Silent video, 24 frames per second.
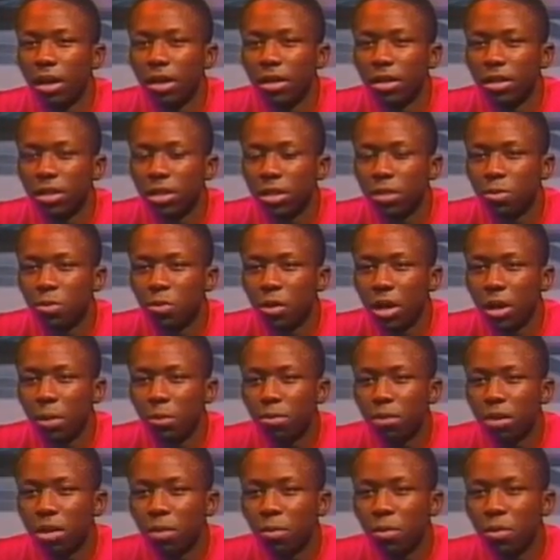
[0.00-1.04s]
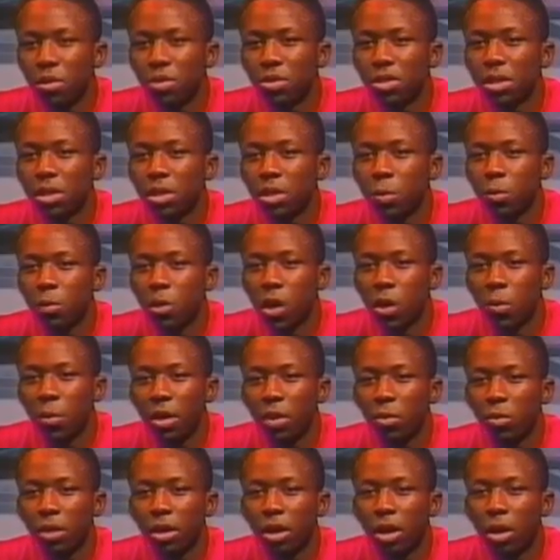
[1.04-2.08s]
The Springbrook Music
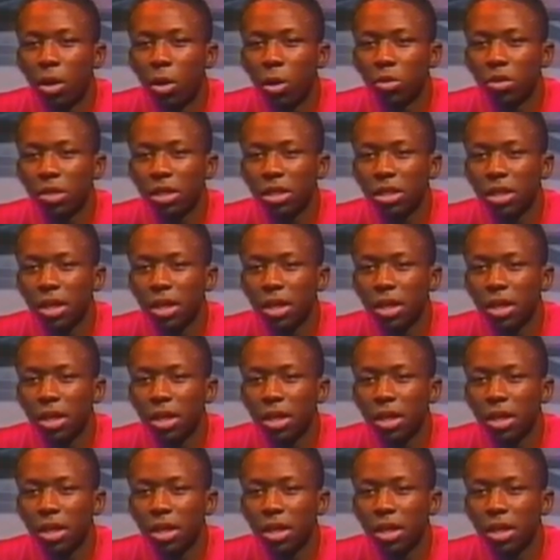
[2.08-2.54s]
Department would host its